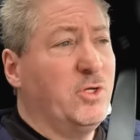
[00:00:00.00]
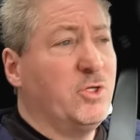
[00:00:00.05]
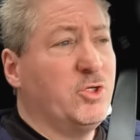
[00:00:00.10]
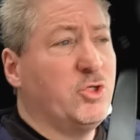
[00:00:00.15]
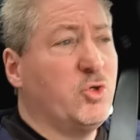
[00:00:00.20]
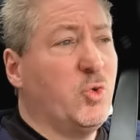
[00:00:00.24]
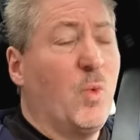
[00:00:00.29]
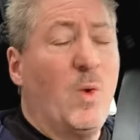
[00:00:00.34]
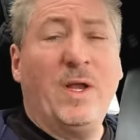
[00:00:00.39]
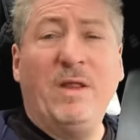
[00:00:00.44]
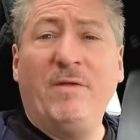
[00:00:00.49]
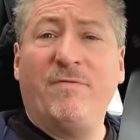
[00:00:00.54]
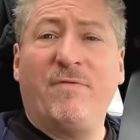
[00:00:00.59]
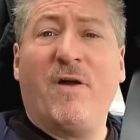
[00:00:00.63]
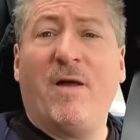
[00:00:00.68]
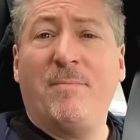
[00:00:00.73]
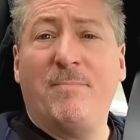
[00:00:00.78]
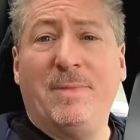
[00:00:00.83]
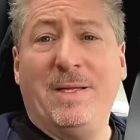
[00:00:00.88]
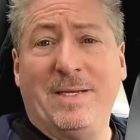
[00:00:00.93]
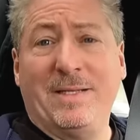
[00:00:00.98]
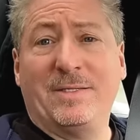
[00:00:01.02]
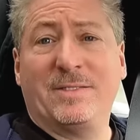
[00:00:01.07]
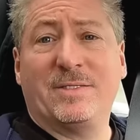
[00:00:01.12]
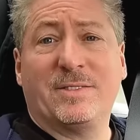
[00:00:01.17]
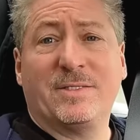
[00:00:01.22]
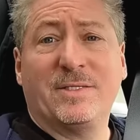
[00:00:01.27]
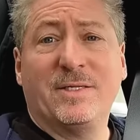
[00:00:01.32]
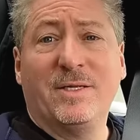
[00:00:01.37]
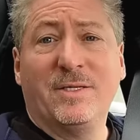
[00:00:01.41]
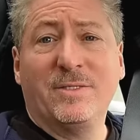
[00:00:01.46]
25
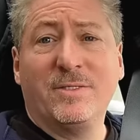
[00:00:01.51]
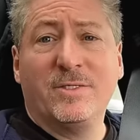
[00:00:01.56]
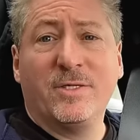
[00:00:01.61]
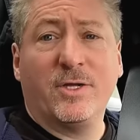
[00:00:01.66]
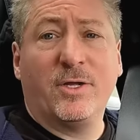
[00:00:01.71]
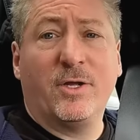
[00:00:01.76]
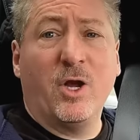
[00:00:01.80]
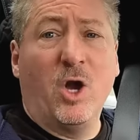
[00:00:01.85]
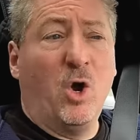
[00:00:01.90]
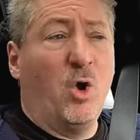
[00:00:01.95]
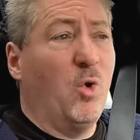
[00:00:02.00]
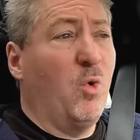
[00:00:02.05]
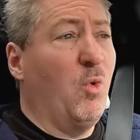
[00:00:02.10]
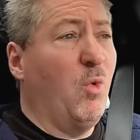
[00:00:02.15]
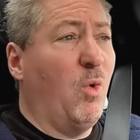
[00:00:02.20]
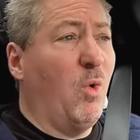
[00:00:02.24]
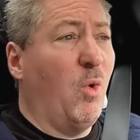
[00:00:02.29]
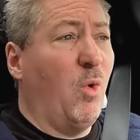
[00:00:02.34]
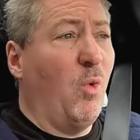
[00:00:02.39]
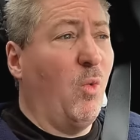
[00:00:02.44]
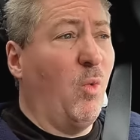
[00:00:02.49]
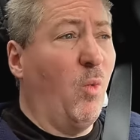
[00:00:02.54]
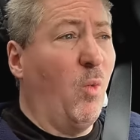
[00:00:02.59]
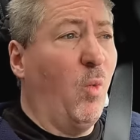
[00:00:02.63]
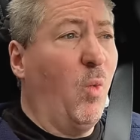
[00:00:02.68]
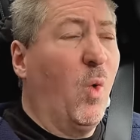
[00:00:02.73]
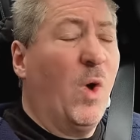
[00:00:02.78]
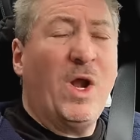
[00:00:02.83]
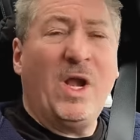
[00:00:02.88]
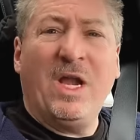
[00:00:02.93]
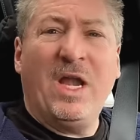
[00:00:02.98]
minutes to go
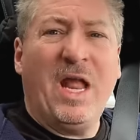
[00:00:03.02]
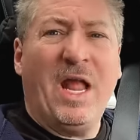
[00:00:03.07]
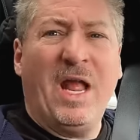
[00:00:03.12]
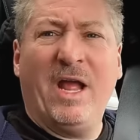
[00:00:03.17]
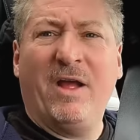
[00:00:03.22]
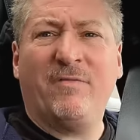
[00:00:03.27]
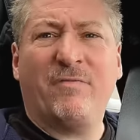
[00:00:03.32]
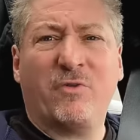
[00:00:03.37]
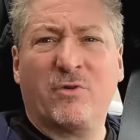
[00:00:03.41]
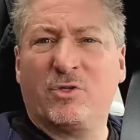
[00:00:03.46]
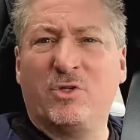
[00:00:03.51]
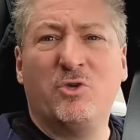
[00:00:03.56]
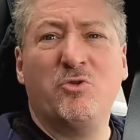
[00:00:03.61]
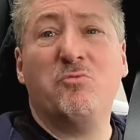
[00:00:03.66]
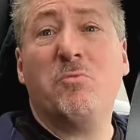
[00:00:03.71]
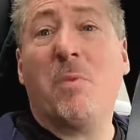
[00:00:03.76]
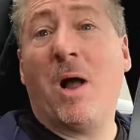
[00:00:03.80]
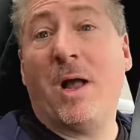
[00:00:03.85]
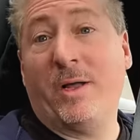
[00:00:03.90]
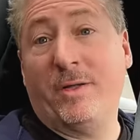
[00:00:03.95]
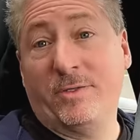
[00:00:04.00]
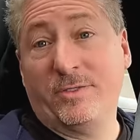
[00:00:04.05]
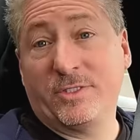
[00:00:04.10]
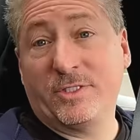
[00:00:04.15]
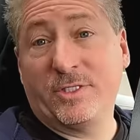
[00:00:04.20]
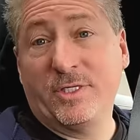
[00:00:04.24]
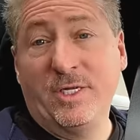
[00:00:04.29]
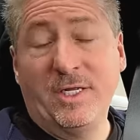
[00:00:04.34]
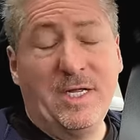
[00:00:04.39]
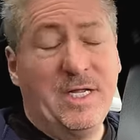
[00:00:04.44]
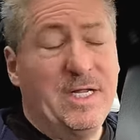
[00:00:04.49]
one and a half or two miles.
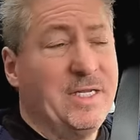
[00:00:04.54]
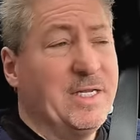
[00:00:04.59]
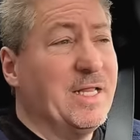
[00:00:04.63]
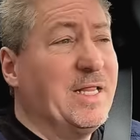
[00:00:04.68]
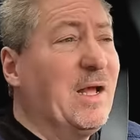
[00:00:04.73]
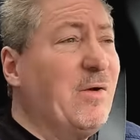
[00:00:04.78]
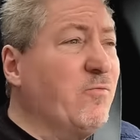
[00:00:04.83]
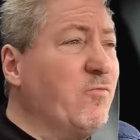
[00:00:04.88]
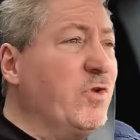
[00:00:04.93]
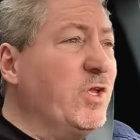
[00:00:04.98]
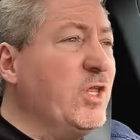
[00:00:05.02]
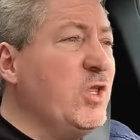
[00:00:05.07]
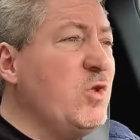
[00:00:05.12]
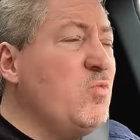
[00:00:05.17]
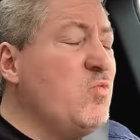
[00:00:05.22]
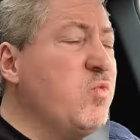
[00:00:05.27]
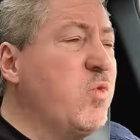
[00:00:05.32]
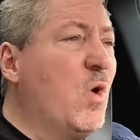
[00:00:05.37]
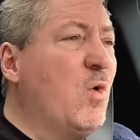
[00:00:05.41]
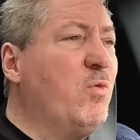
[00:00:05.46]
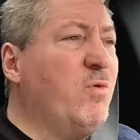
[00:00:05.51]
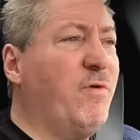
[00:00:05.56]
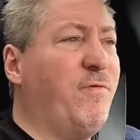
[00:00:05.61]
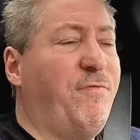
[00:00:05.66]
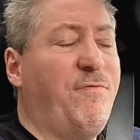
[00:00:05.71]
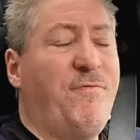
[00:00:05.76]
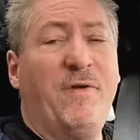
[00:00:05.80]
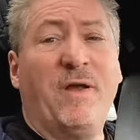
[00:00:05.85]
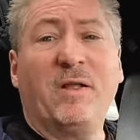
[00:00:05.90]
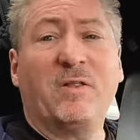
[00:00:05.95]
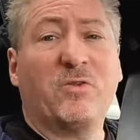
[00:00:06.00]
Now that really won't
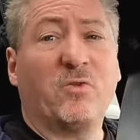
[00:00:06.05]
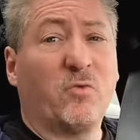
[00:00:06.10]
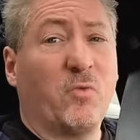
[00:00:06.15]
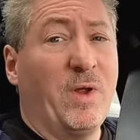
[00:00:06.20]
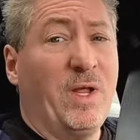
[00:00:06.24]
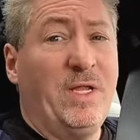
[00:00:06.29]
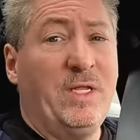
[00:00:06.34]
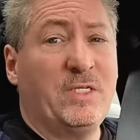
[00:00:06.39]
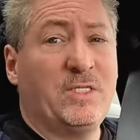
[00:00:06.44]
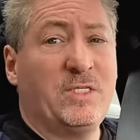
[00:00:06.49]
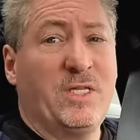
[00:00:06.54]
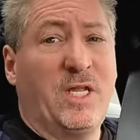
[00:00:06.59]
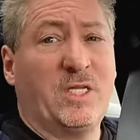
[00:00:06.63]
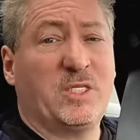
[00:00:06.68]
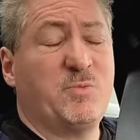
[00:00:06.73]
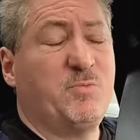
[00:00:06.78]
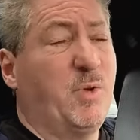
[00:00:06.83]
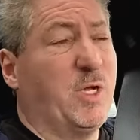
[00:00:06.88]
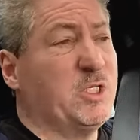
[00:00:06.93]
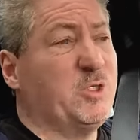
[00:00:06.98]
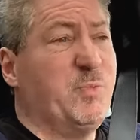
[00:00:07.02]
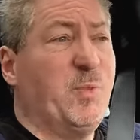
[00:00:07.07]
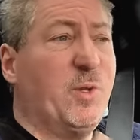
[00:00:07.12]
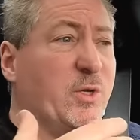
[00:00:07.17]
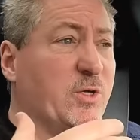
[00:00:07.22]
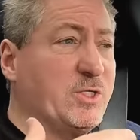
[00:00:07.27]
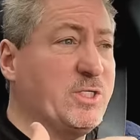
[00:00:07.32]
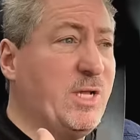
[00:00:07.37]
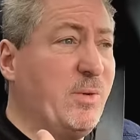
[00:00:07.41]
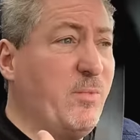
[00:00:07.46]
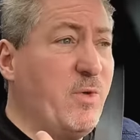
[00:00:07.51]
affect the range test much
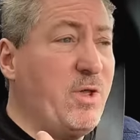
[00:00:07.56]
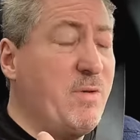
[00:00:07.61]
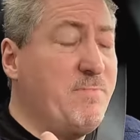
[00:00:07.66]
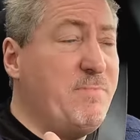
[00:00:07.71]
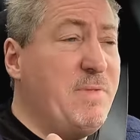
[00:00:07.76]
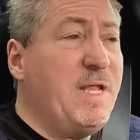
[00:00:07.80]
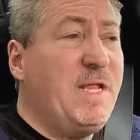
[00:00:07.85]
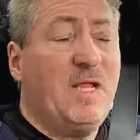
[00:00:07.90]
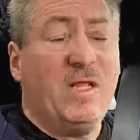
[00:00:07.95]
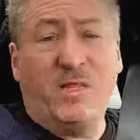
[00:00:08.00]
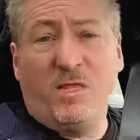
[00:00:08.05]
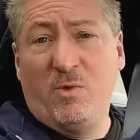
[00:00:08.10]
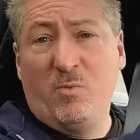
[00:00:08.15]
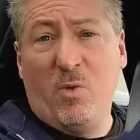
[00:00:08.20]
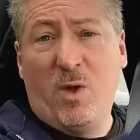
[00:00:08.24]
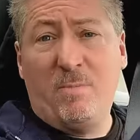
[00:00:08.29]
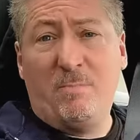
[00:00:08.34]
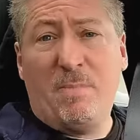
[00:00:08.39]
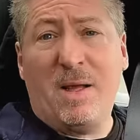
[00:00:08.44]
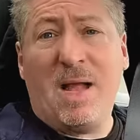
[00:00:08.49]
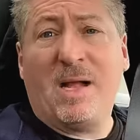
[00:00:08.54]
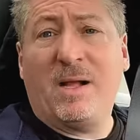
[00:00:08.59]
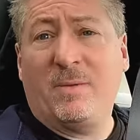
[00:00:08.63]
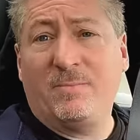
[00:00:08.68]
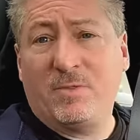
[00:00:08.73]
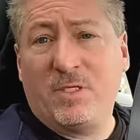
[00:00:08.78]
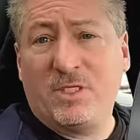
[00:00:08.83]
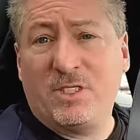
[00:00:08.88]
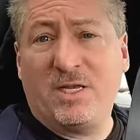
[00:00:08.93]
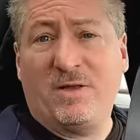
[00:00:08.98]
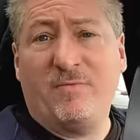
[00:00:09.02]
because then we immediately went back up
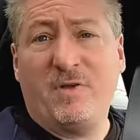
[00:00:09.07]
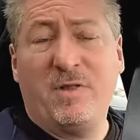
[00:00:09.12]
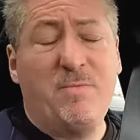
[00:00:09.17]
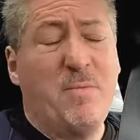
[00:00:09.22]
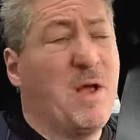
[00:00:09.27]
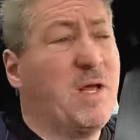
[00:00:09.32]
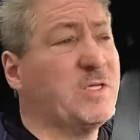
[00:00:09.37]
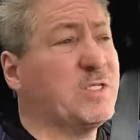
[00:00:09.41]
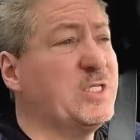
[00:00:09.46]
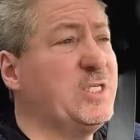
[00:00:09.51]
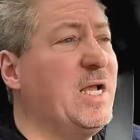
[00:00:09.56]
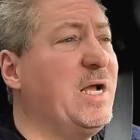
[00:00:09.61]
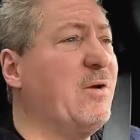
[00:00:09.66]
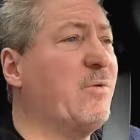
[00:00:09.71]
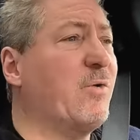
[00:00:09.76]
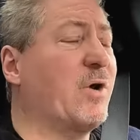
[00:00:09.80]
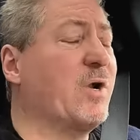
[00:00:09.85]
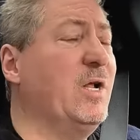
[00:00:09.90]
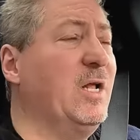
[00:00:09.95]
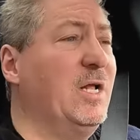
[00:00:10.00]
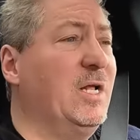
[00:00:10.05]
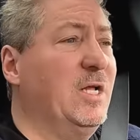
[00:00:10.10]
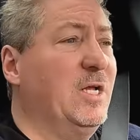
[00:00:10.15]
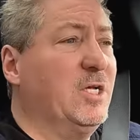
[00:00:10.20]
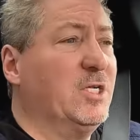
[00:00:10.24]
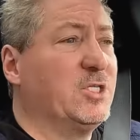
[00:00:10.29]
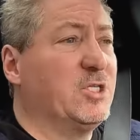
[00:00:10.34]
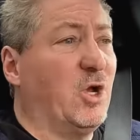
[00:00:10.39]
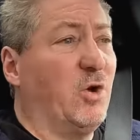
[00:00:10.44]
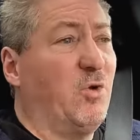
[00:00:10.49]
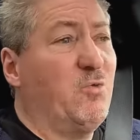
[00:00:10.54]
to 70 miles an hour.
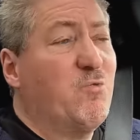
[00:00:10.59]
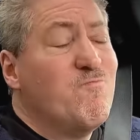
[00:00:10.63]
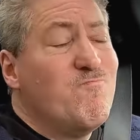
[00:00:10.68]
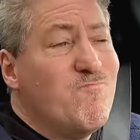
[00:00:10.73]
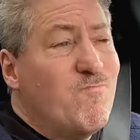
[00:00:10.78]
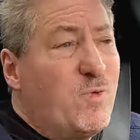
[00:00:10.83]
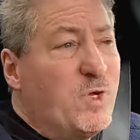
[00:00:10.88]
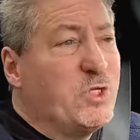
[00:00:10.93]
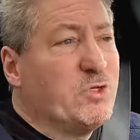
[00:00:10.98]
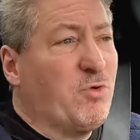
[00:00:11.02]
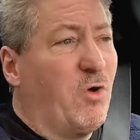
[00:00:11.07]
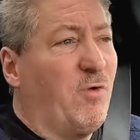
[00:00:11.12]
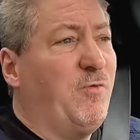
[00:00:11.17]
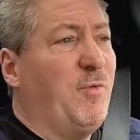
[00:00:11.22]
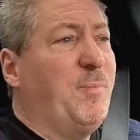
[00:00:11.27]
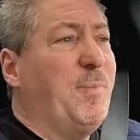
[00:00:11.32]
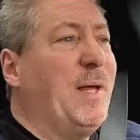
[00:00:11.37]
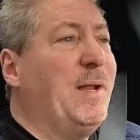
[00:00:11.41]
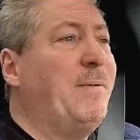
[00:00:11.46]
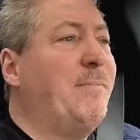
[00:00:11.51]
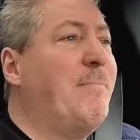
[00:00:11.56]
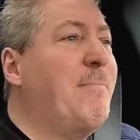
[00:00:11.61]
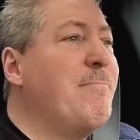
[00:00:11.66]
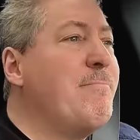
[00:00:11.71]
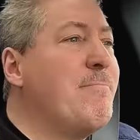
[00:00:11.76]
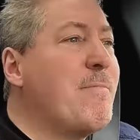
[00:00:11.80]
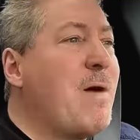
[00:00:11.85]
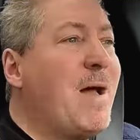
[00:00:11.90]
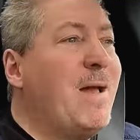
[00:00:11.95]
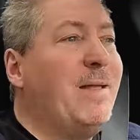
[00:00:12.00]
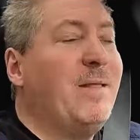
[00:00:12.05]
So we drove about a
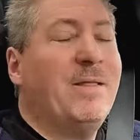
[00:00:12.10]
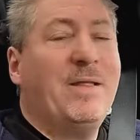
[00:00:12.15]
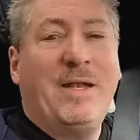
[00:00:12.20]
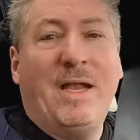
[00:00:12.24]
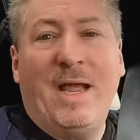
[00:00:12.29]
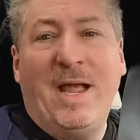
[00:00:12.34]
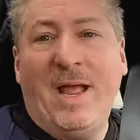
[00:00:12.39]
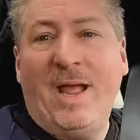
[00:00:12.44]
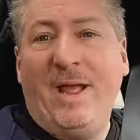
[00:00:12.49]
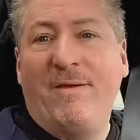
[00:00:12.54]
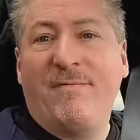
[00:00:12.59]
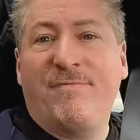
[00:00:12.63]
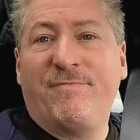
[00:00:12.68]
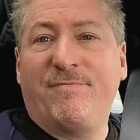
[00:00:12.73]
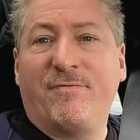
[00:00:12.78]
mile and a half